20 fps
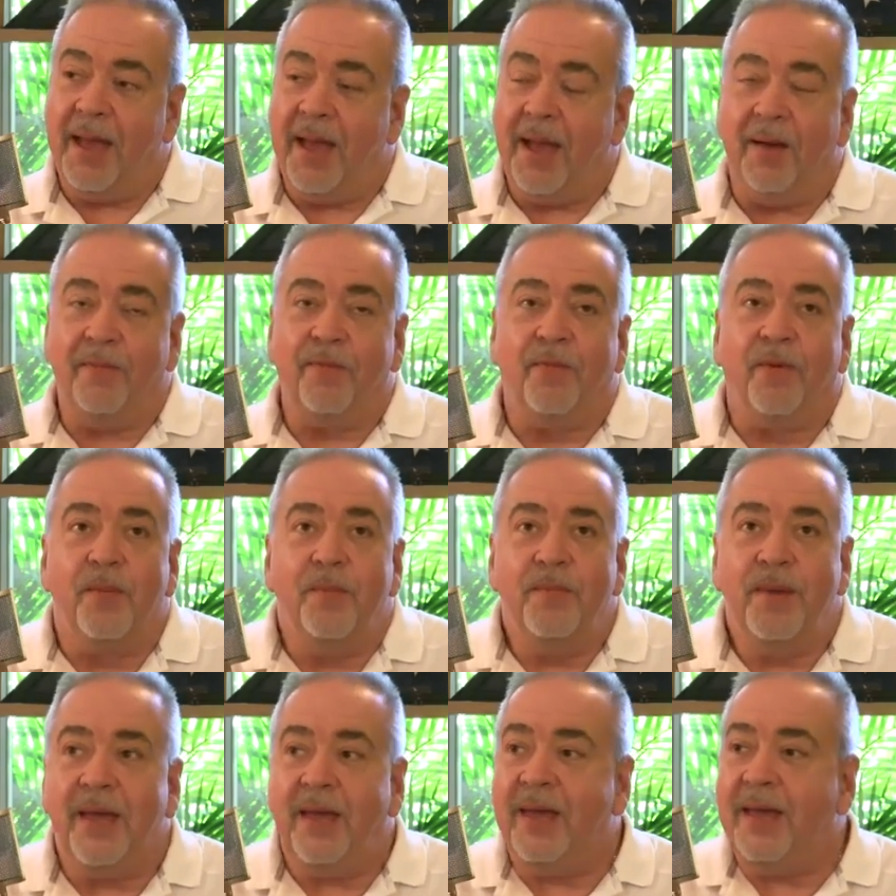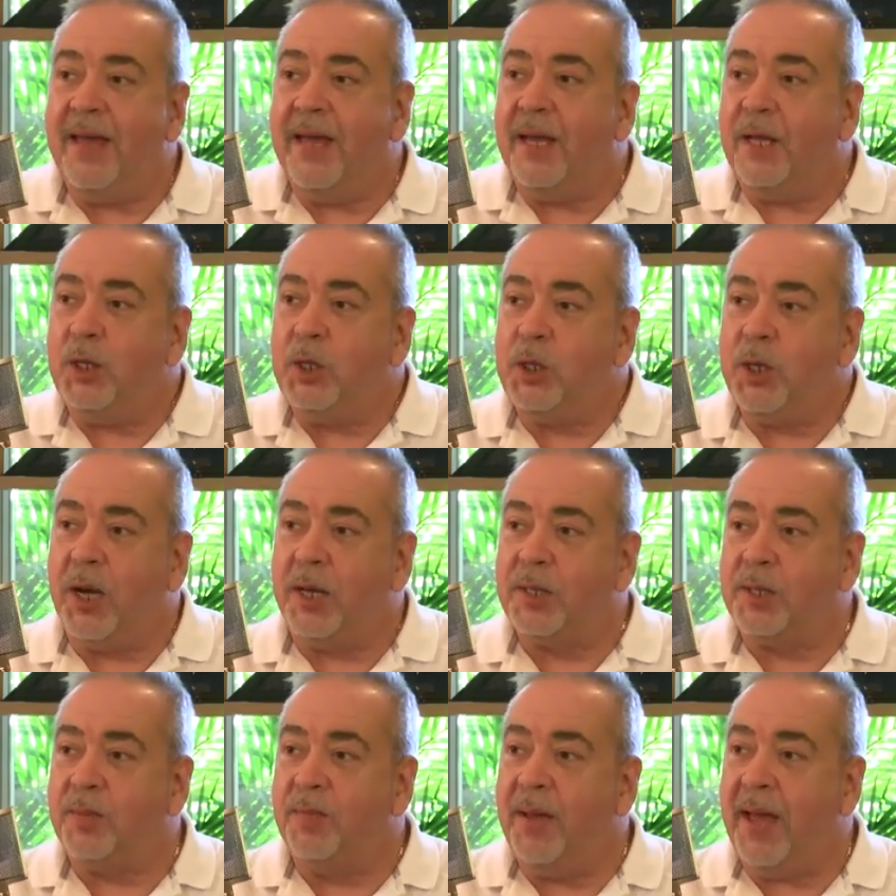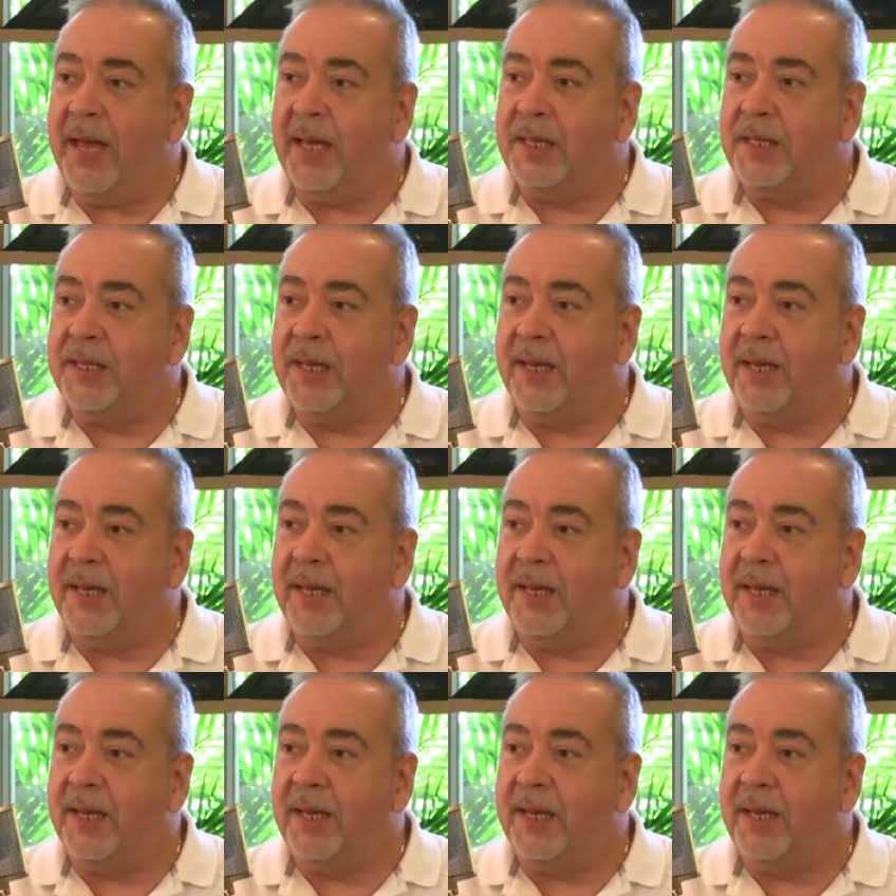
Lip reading: for me, it just makes